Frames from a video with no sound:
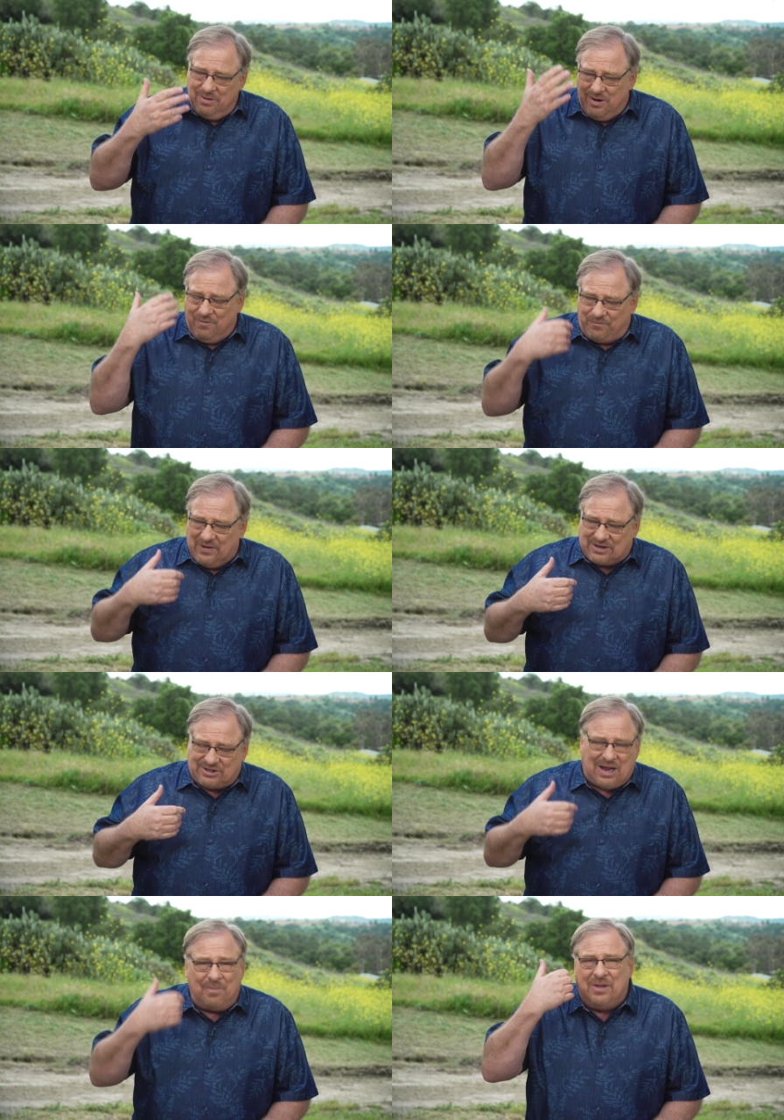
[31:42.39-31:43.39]
you know,
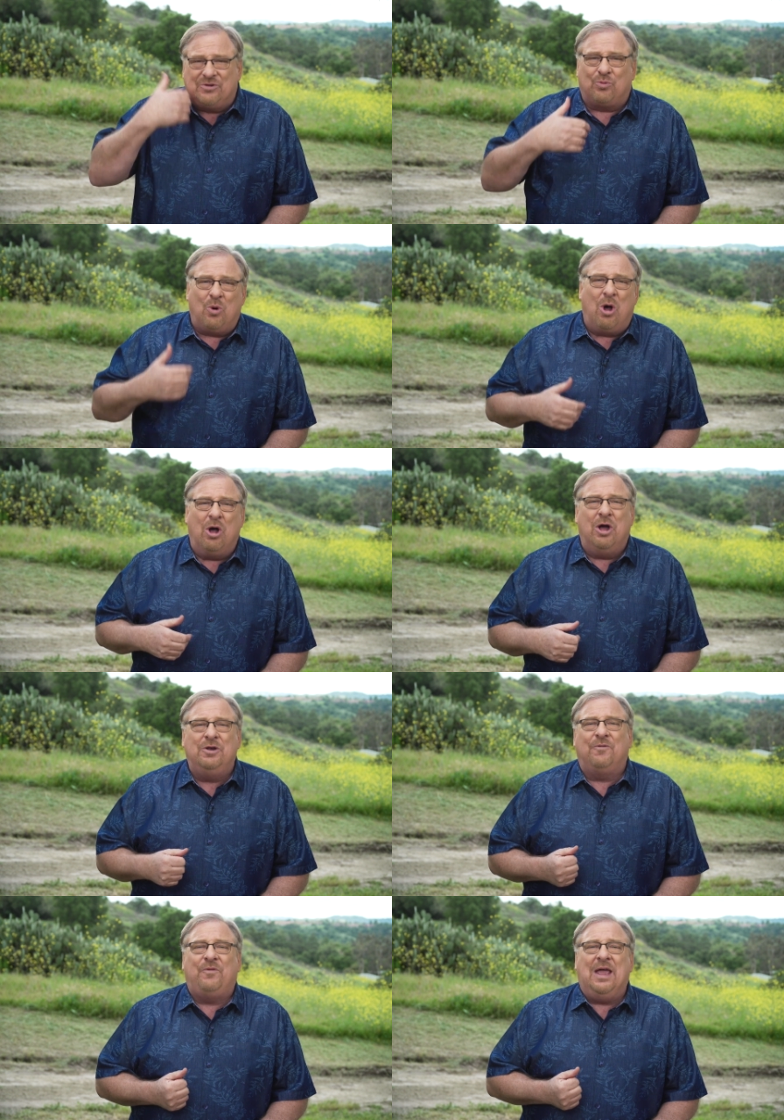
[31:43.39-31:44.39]
fix something that's wrong
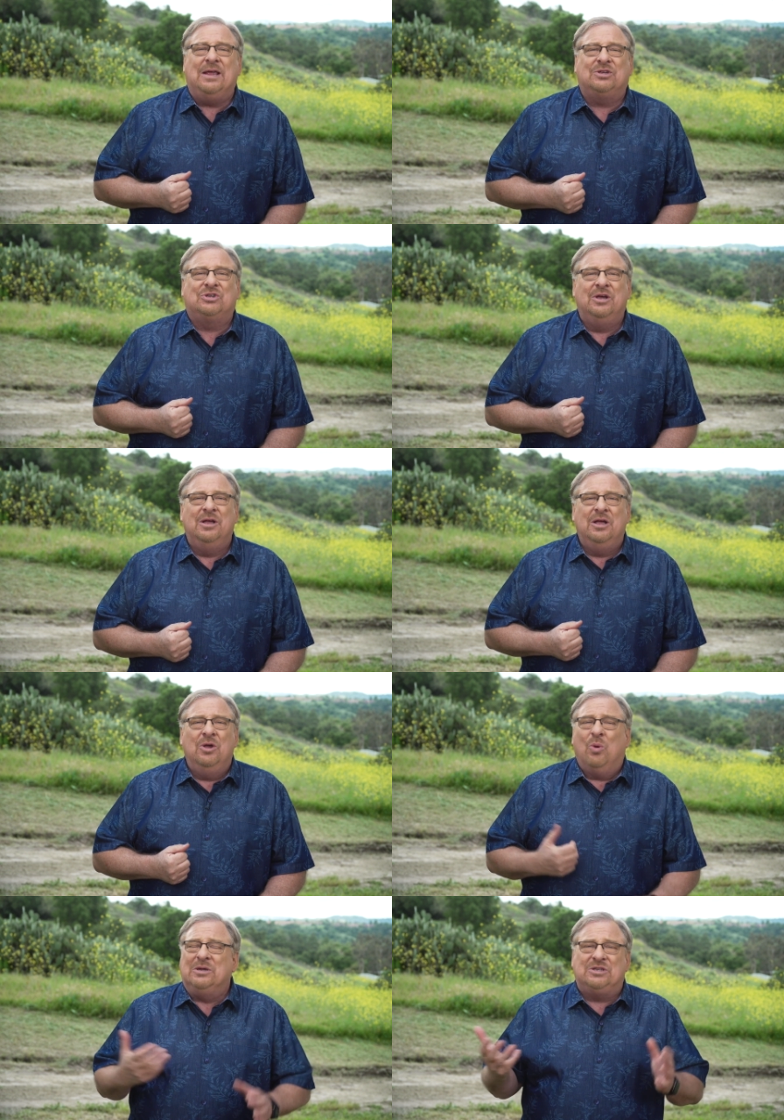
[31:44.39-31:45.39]
on your face,
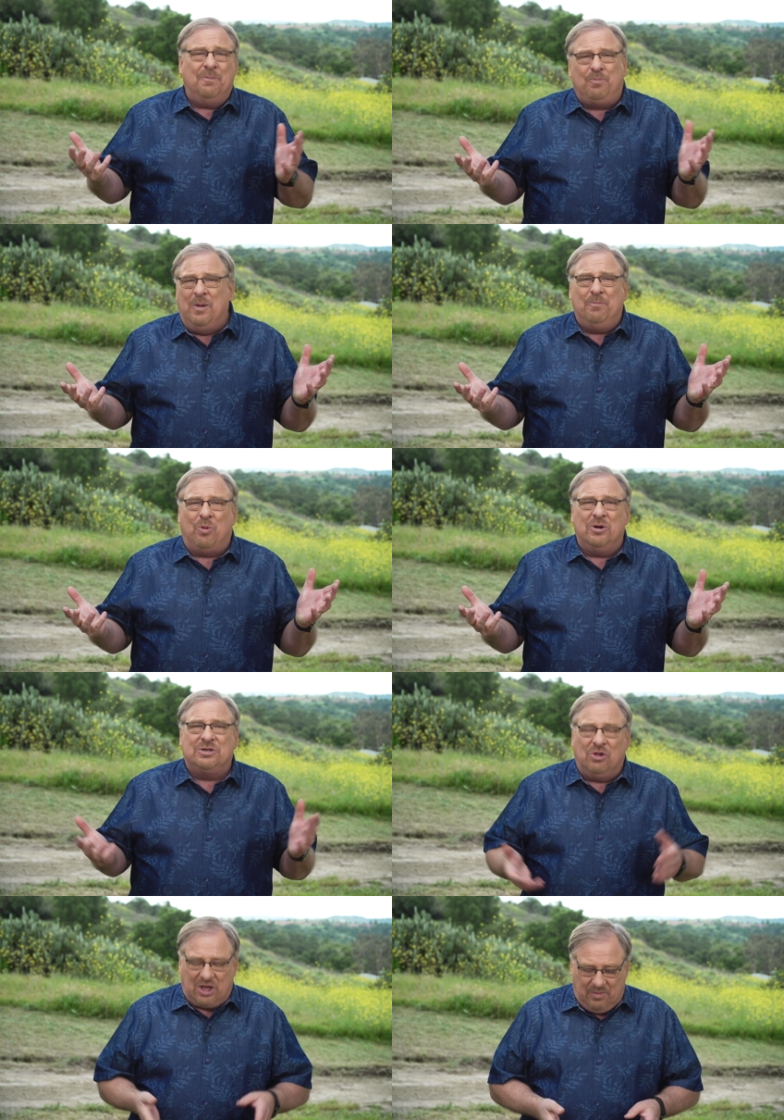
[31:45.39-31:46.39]
what's the
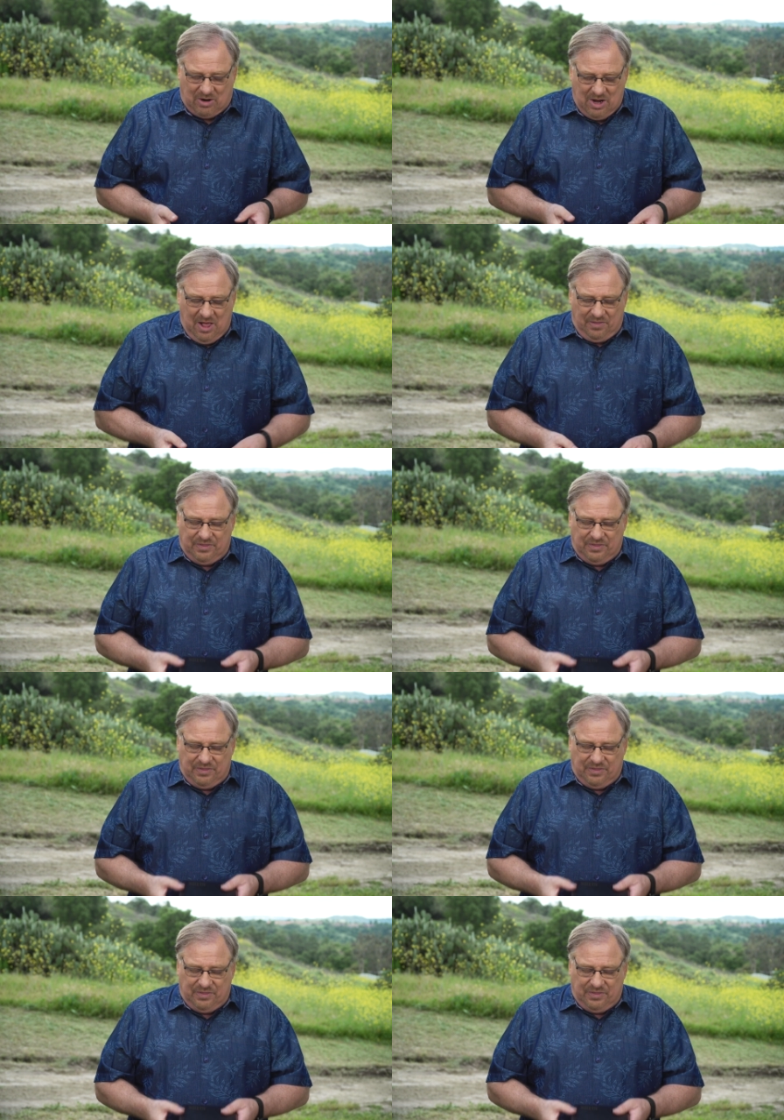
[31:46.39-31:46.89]
importance of looking in a mirror?